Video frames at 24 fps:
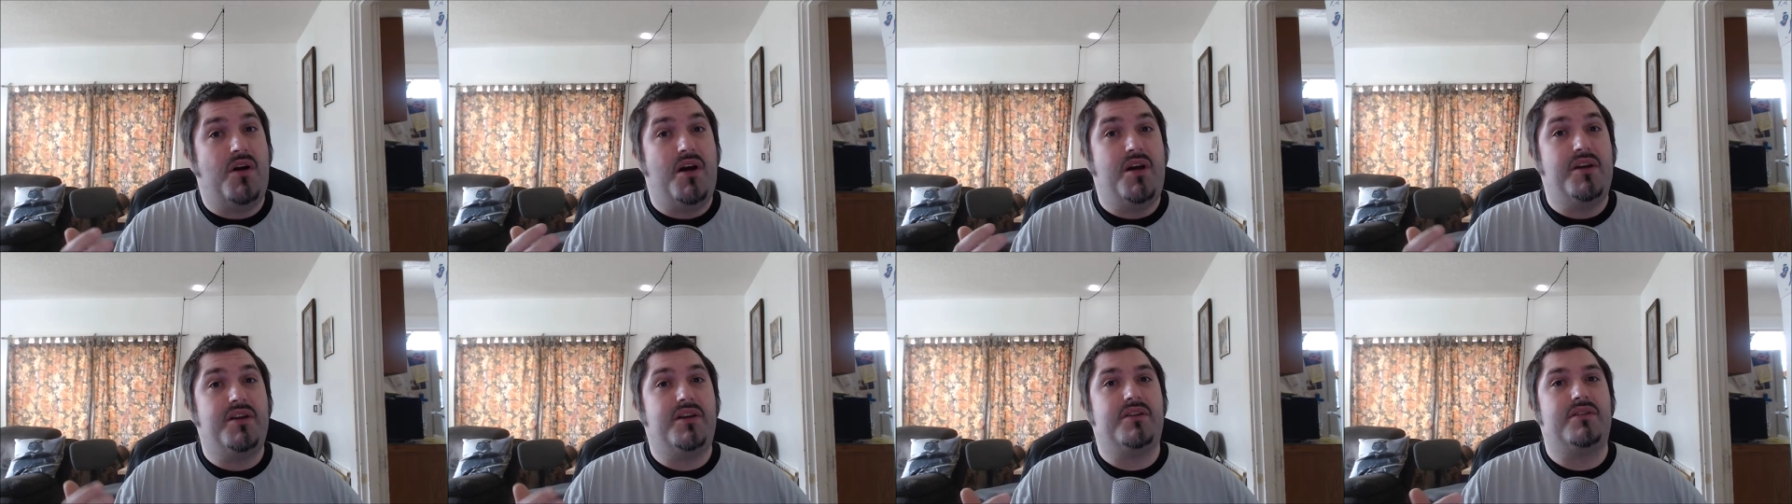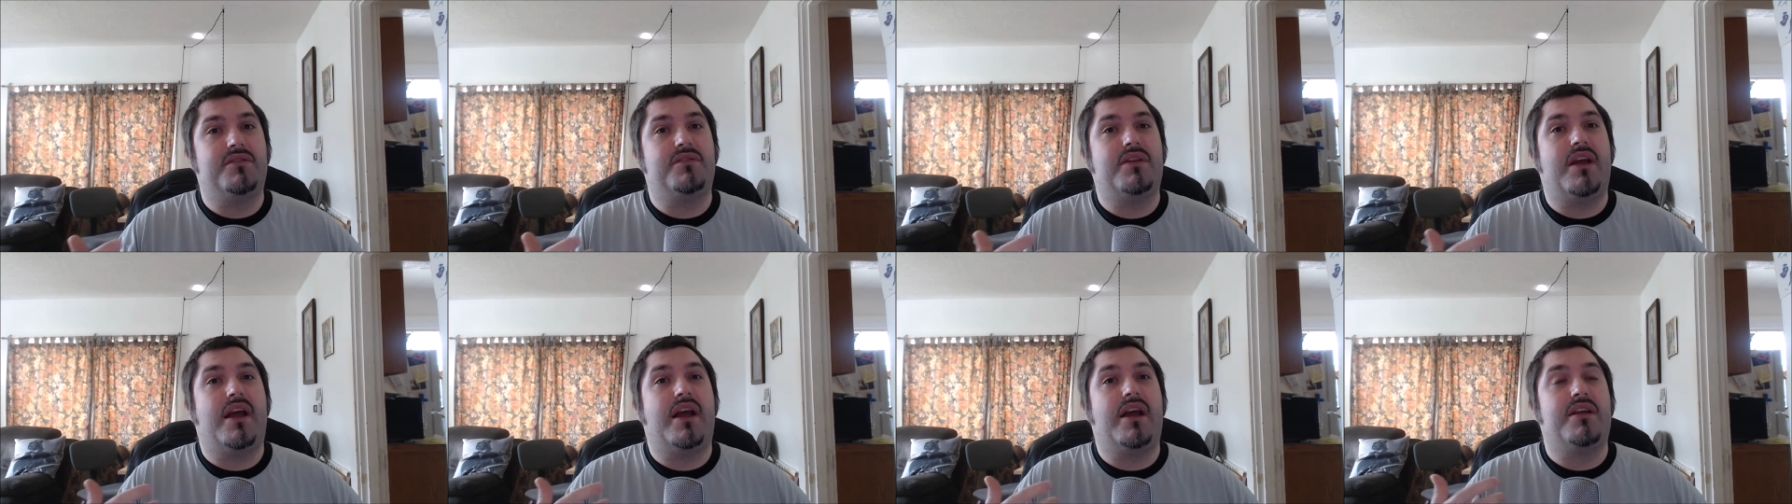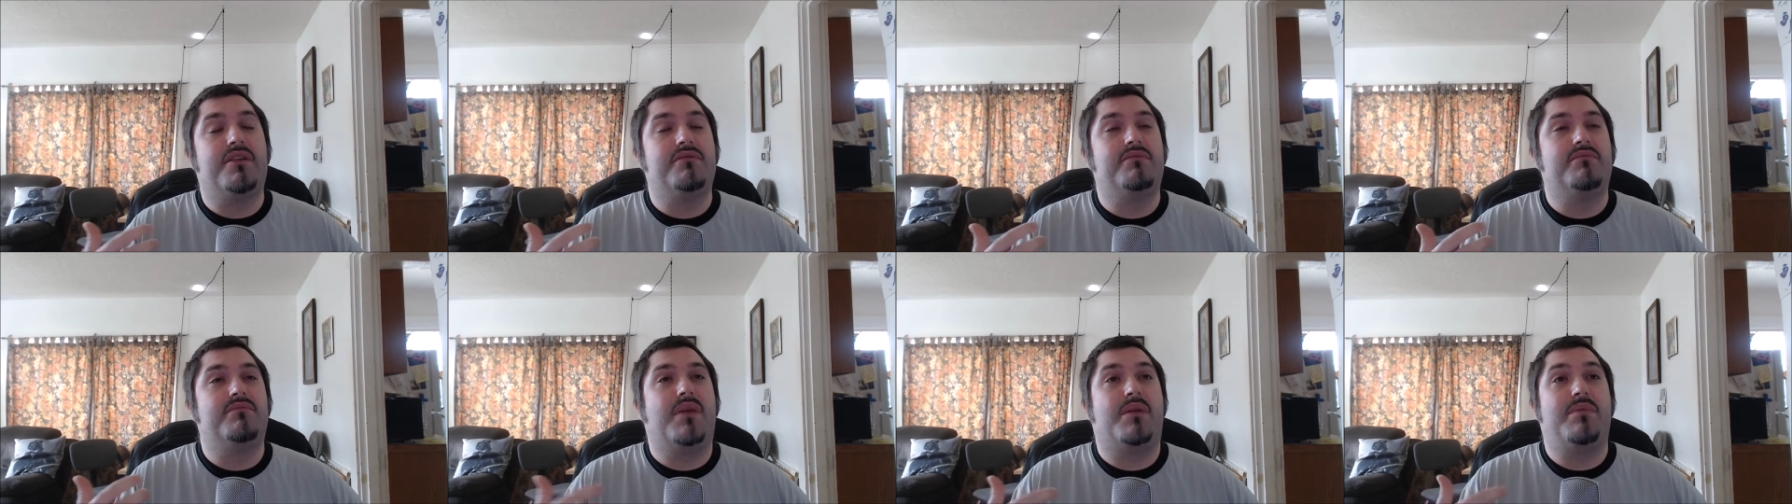and
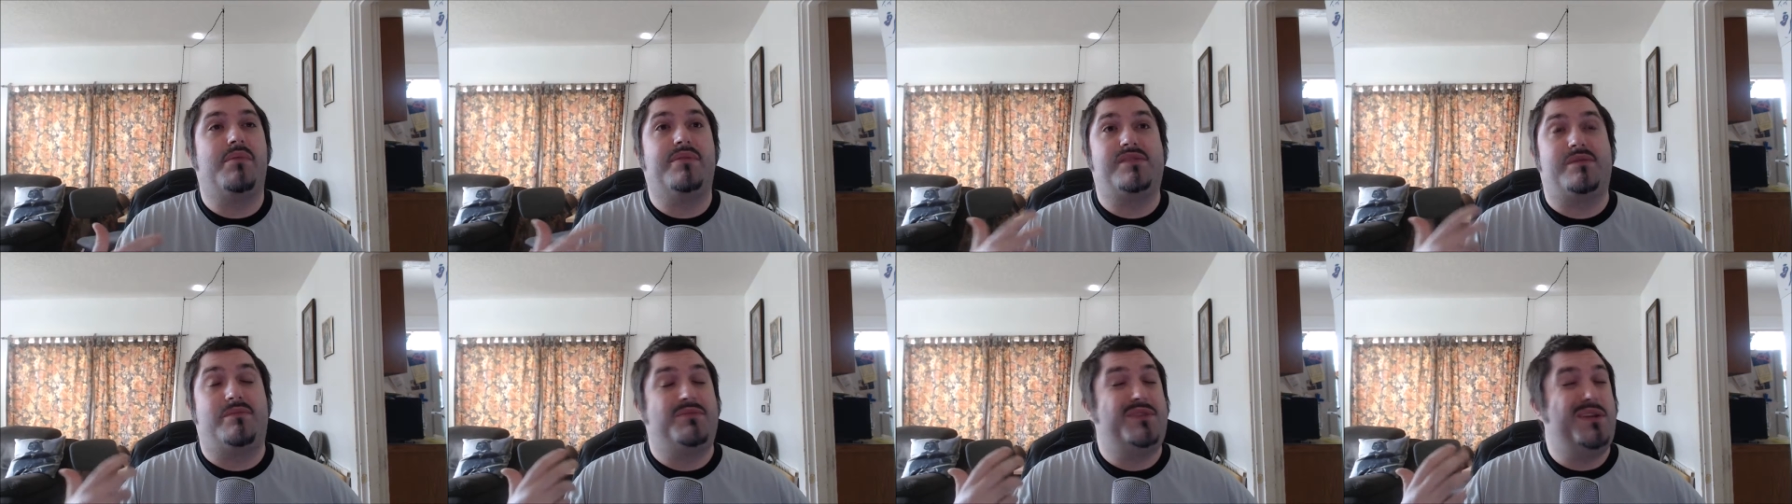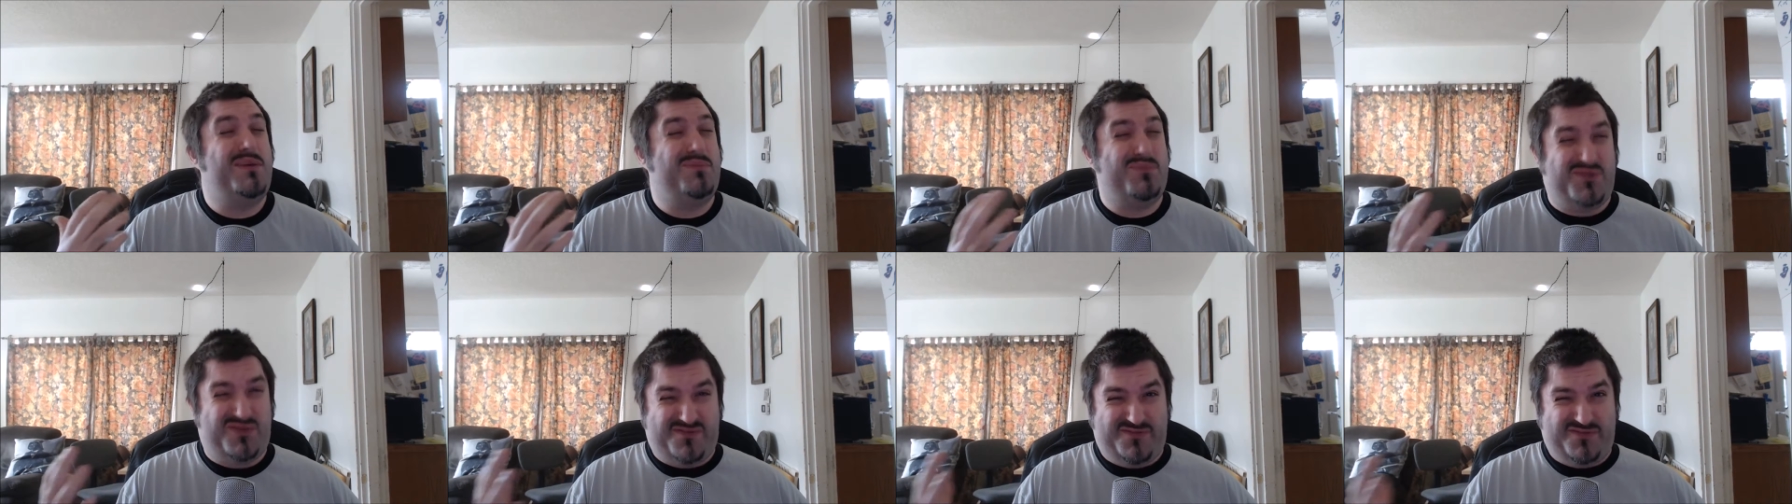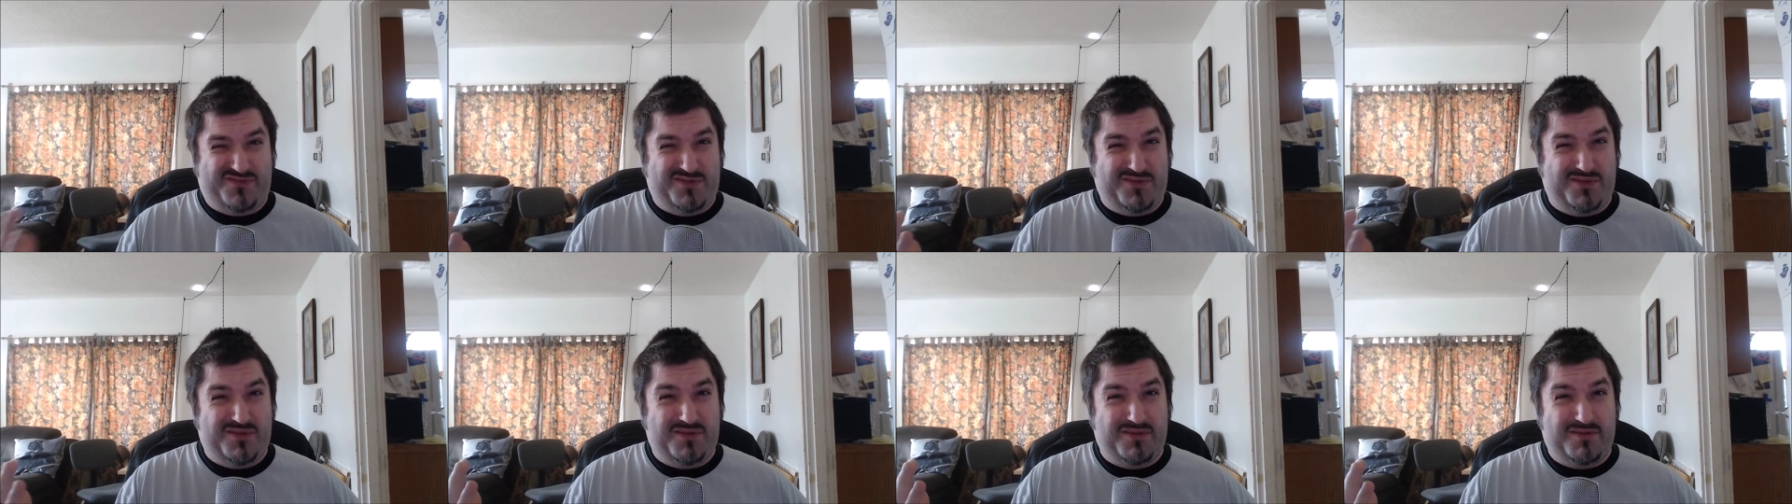maybe some tips
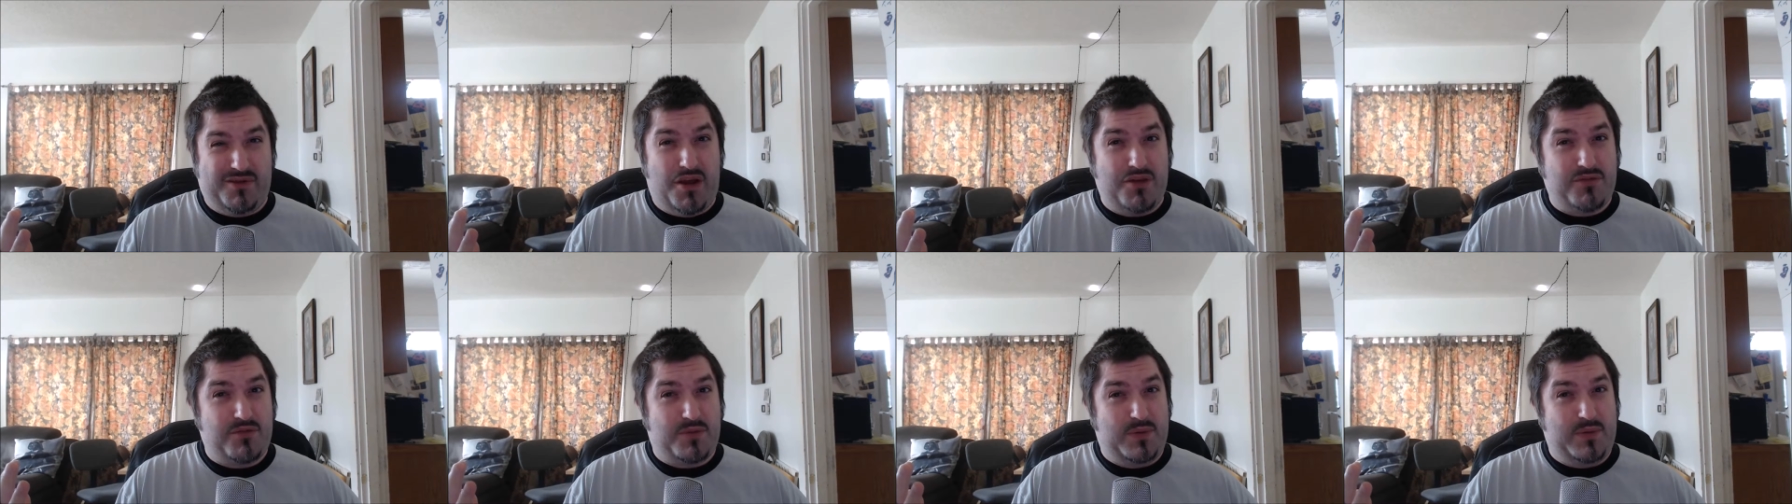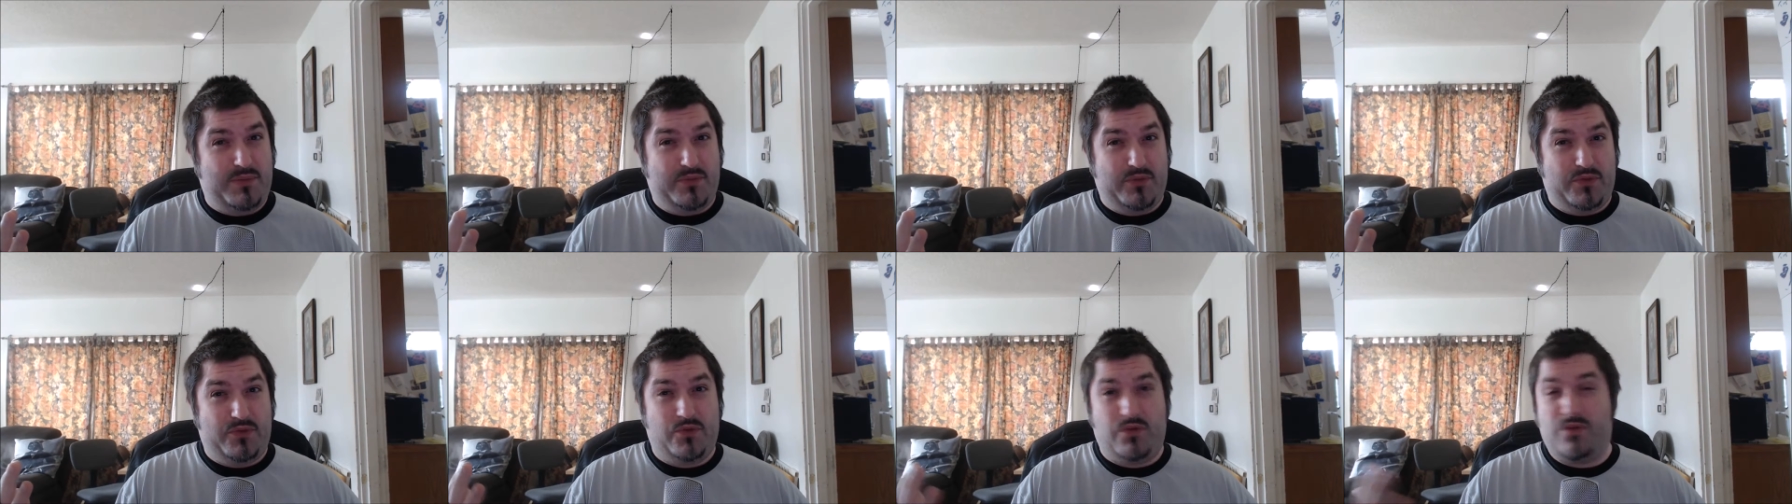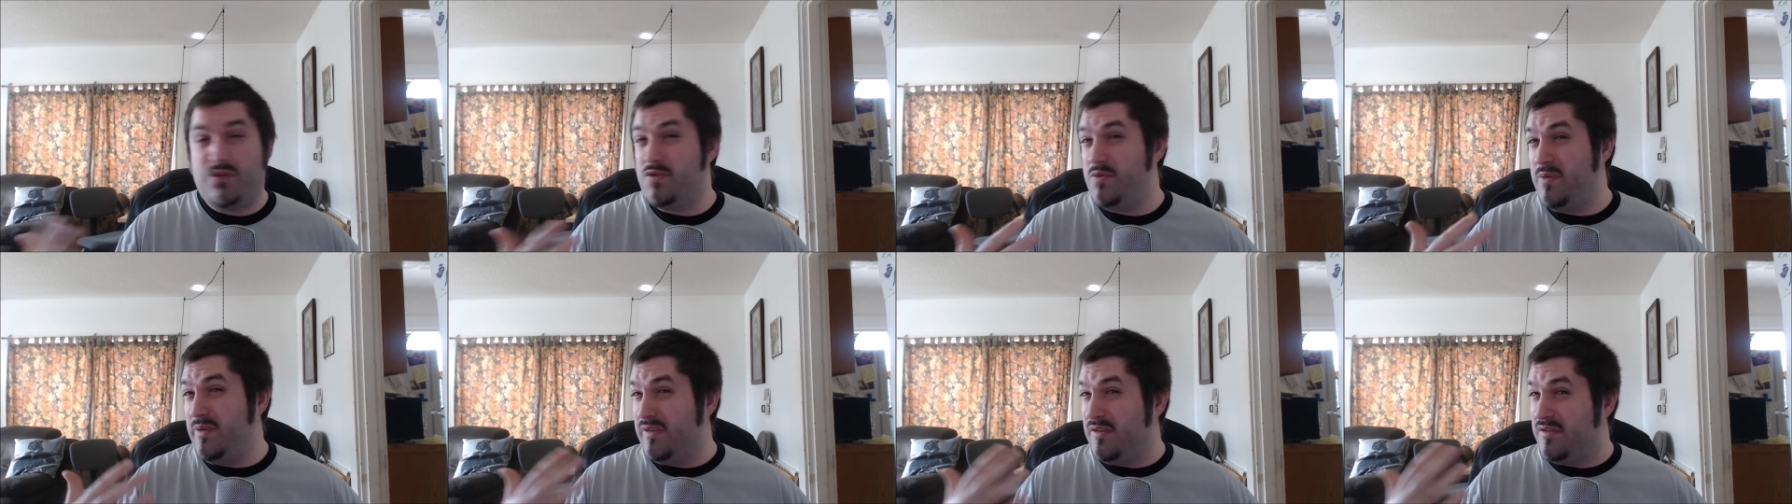for other people who are
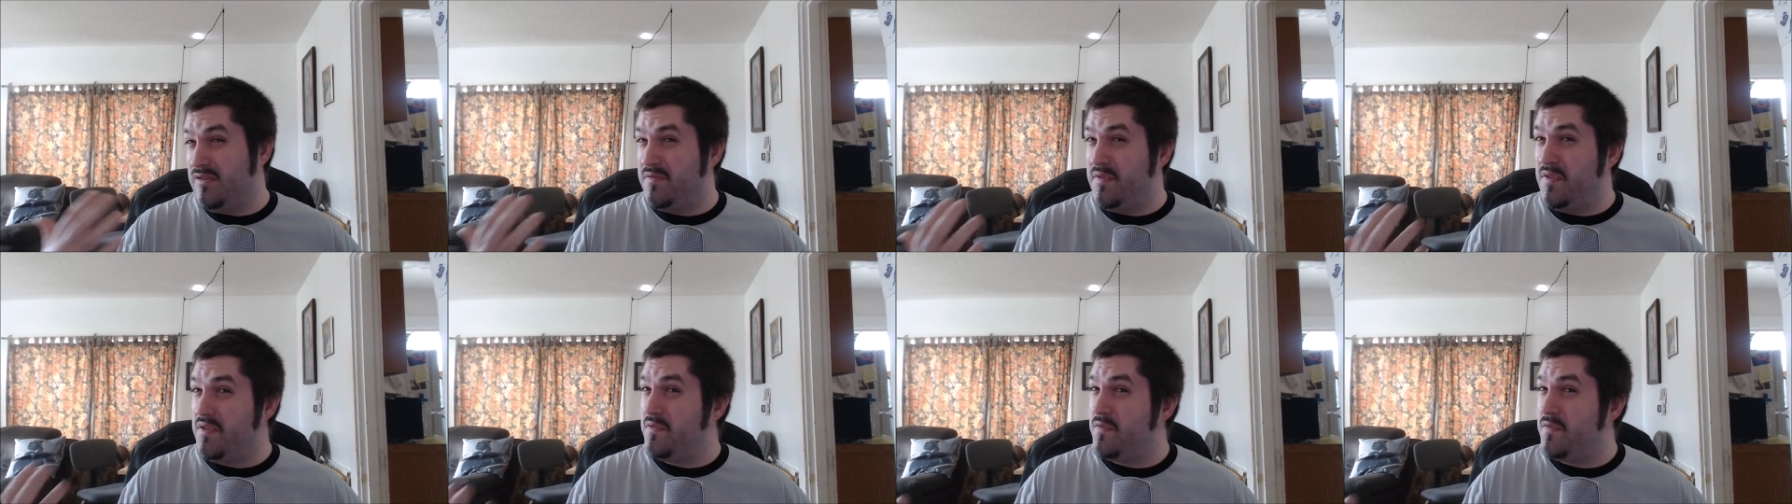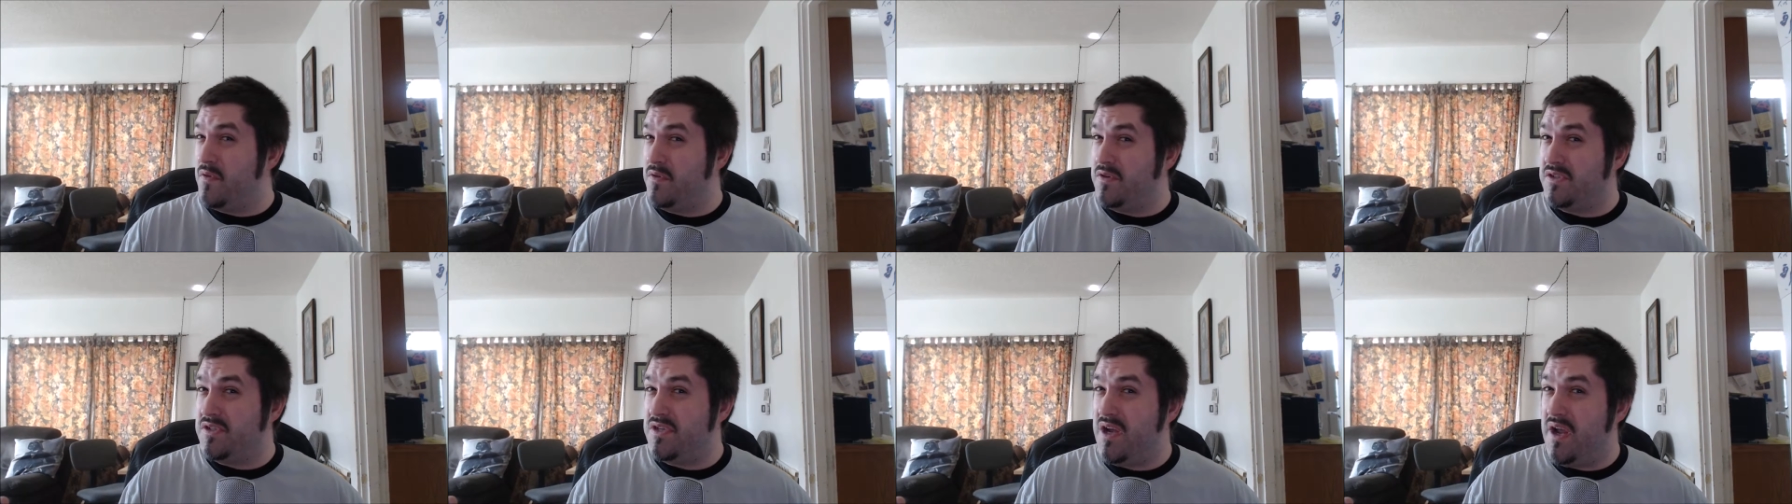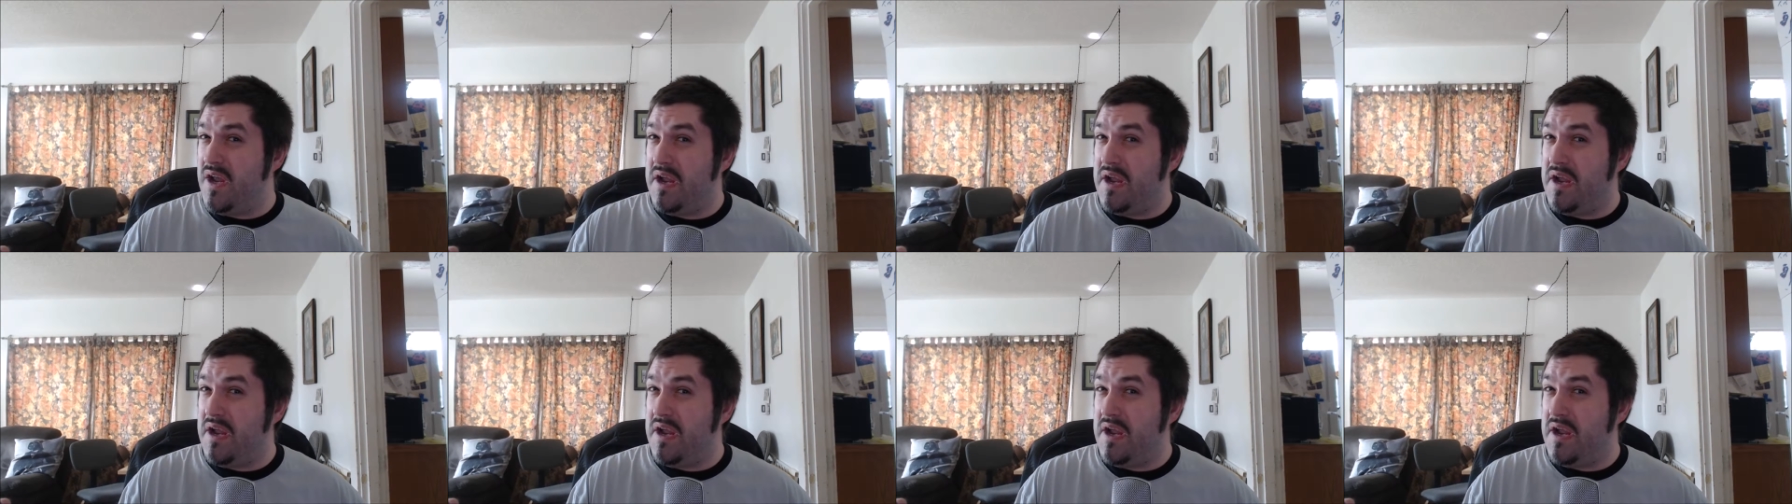doing this for the first time?